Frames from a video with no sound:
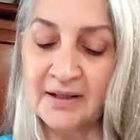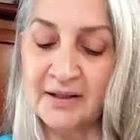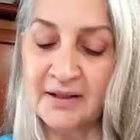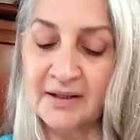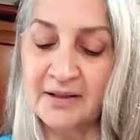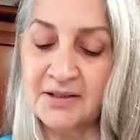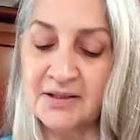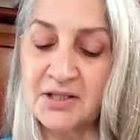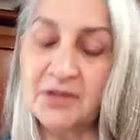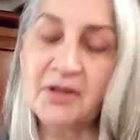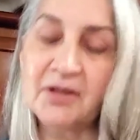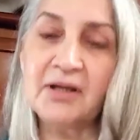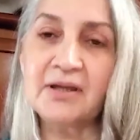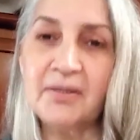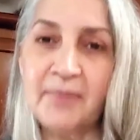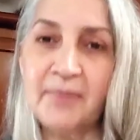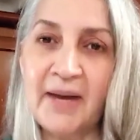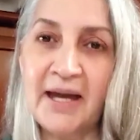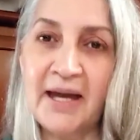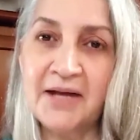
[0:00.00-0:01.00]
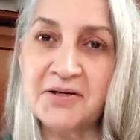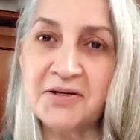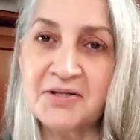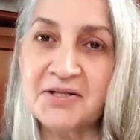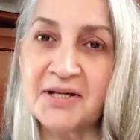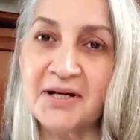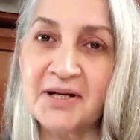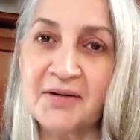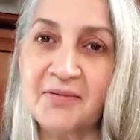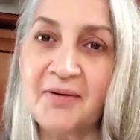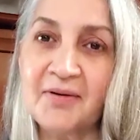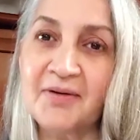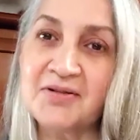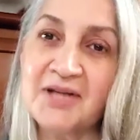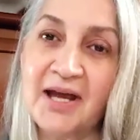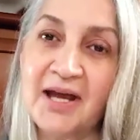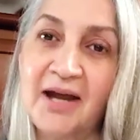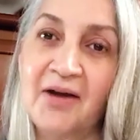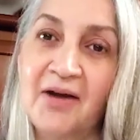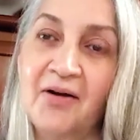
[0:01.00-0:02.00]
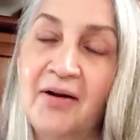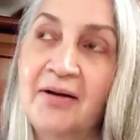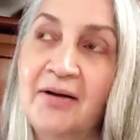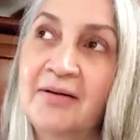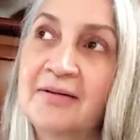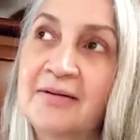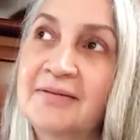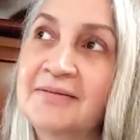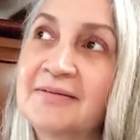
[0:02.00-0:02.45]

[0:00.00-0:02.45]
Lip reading: to look at the pages that I read to Aaron.